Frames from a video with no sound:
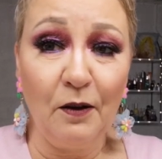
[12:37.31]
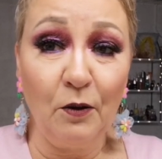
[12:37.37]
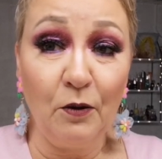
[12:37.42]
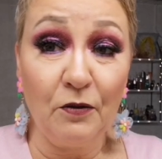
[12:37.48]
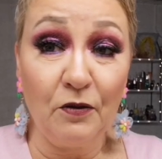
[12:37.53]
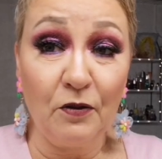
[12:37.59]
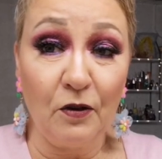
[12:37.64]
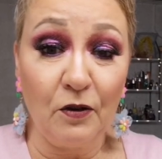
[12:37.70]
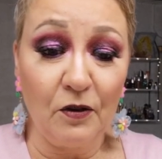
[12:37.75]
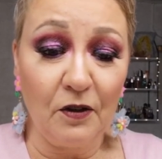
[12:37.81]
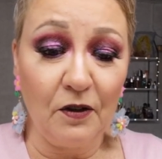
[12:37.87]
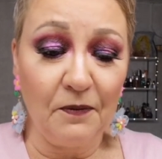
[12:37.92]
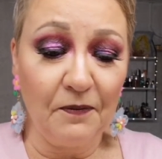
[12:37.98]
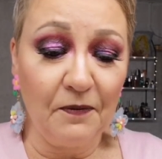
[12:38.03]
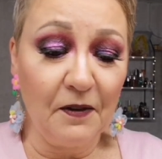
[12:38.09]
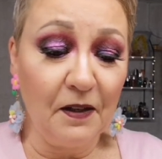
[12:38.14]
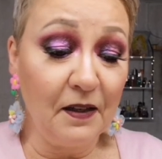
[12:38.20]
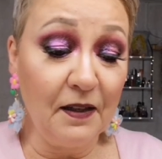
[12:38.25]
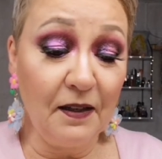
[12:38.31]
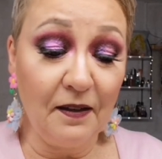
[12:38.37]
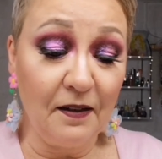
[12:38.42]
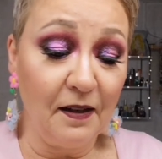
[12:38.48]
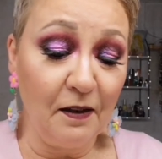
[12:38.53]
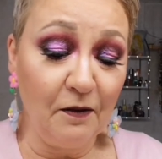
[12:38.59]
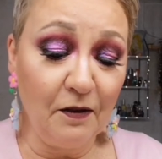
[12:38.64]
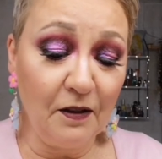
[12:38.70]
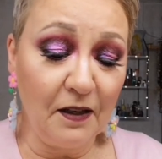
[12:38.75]
out of stock. They
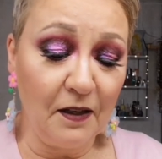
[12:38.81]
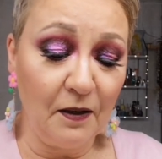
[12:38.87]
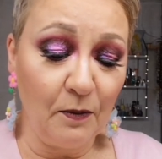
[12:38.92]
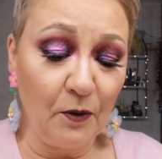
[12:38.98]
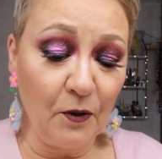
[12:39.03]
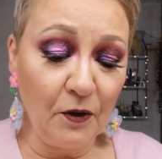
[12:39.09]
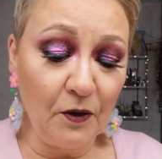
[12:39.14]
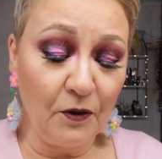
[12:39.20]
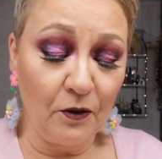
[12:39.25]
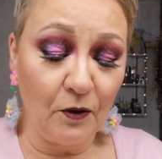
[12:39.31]
didn't have it anymore,